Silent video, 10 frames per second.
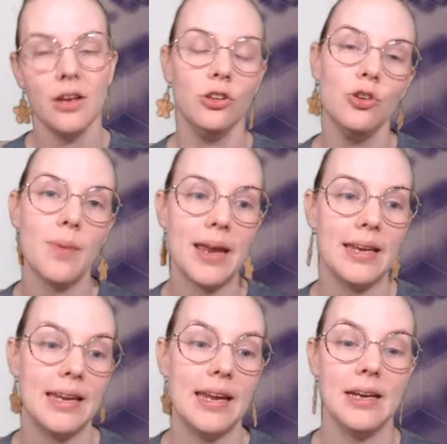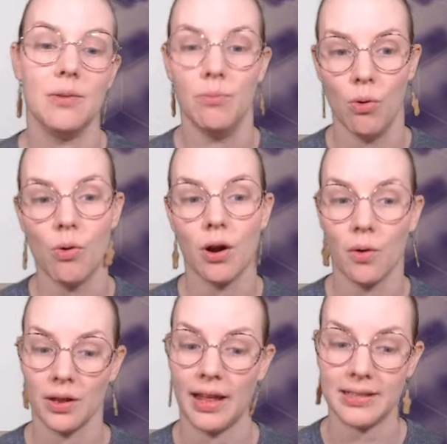you may need more
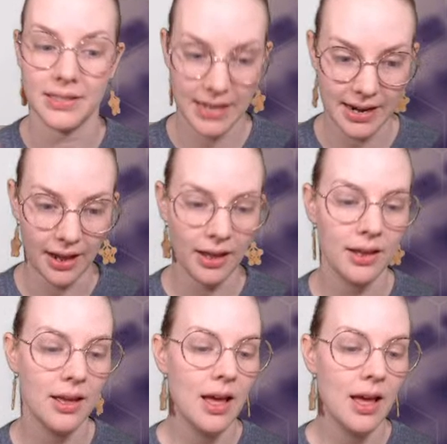or less data.